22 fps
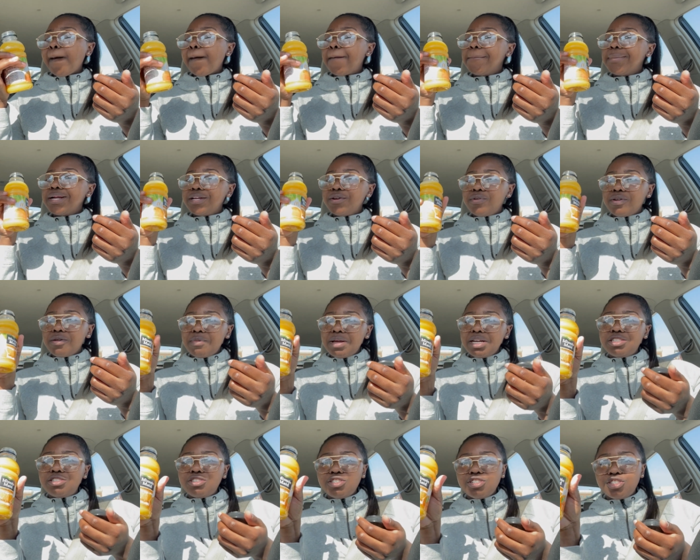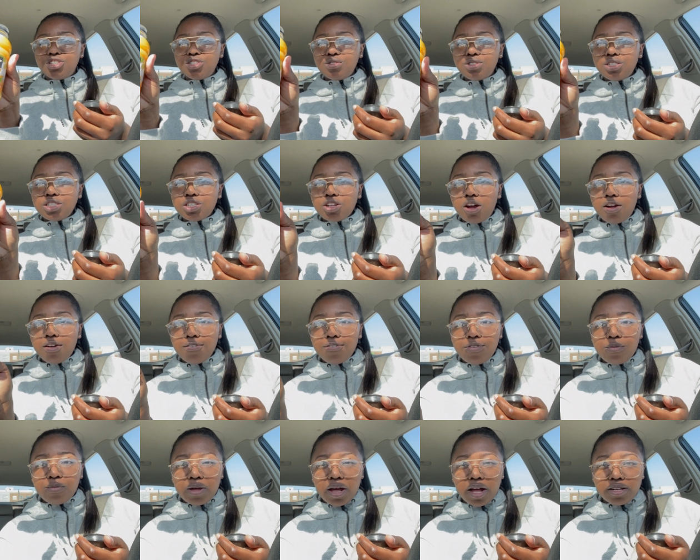But you want to make sure your juices aren't
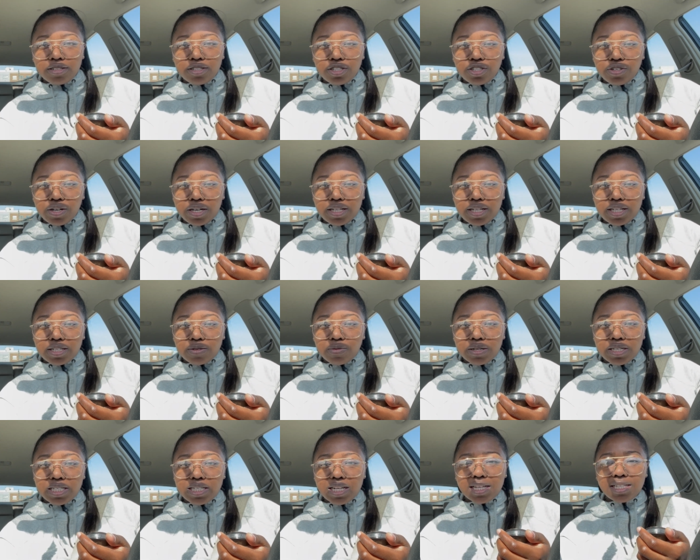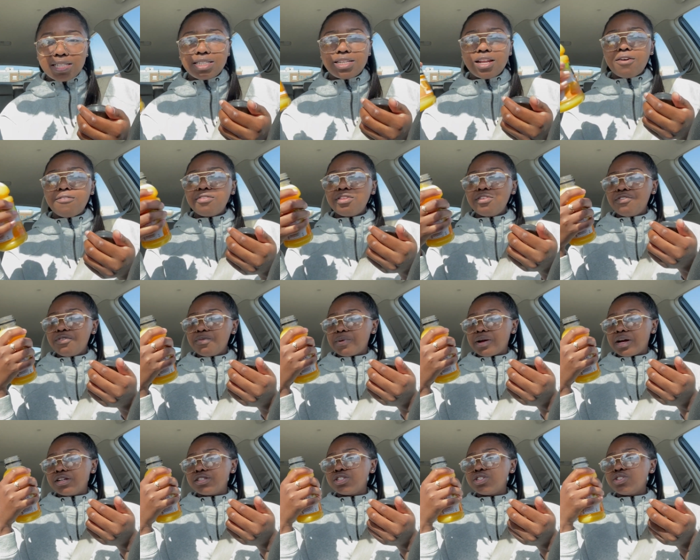from concentrate. This one says definitely from
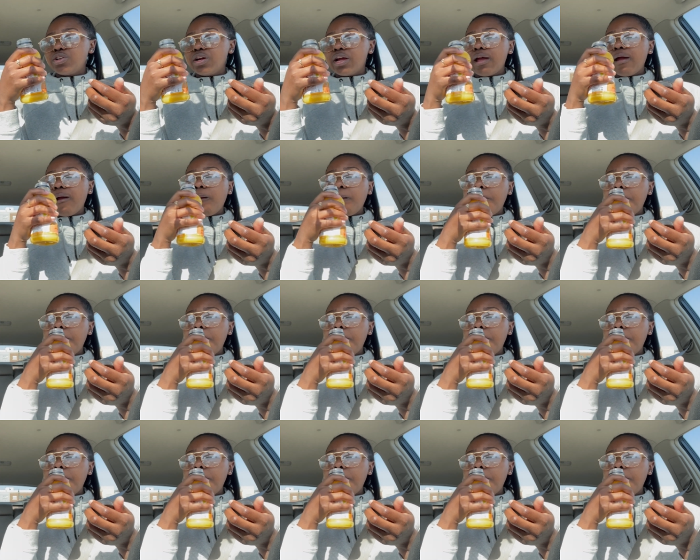concentrate.